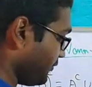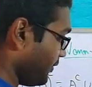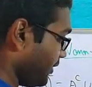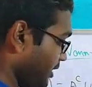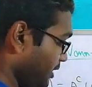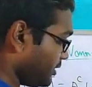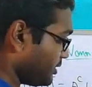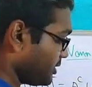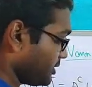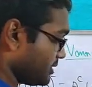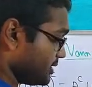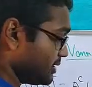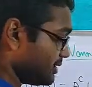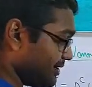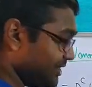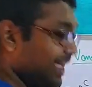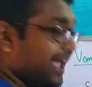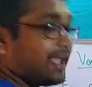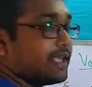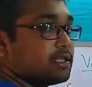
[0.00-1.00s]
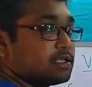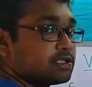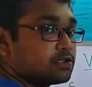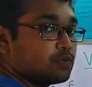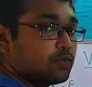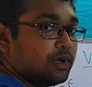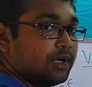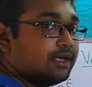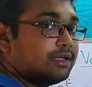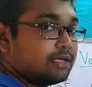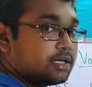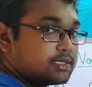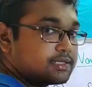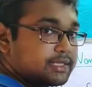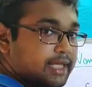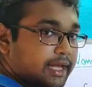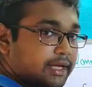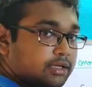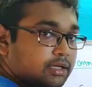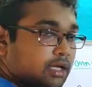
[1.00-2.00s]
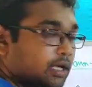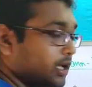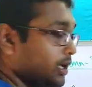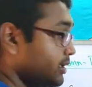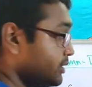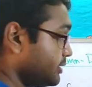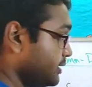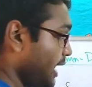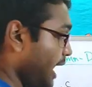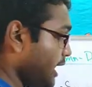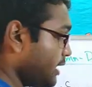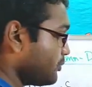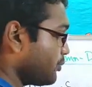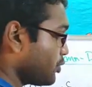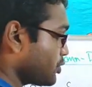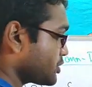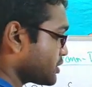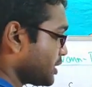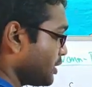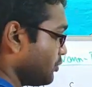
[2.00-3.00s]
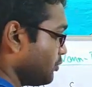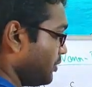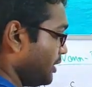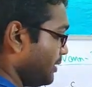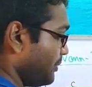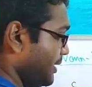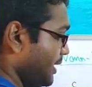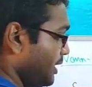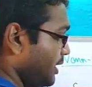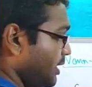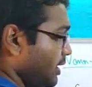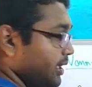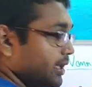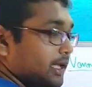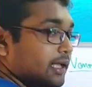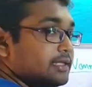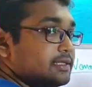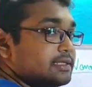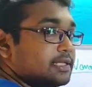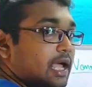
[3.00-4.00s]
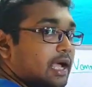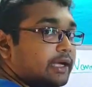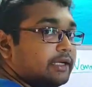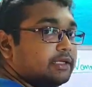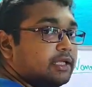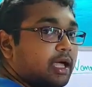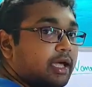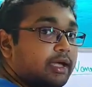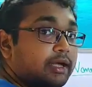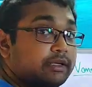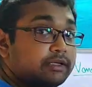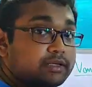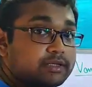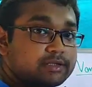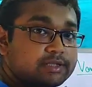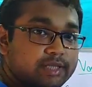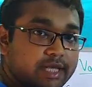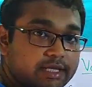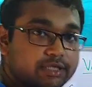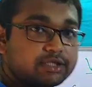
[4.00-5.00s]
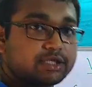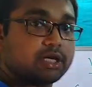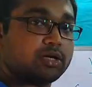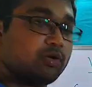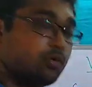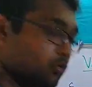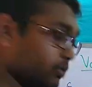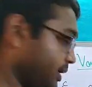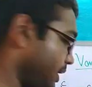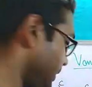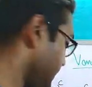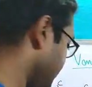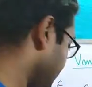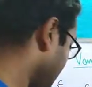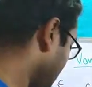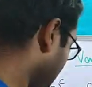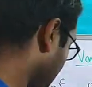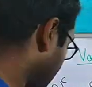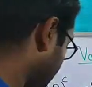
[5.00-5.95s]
different lines will intersect, that portion will be inside the intersection, okay?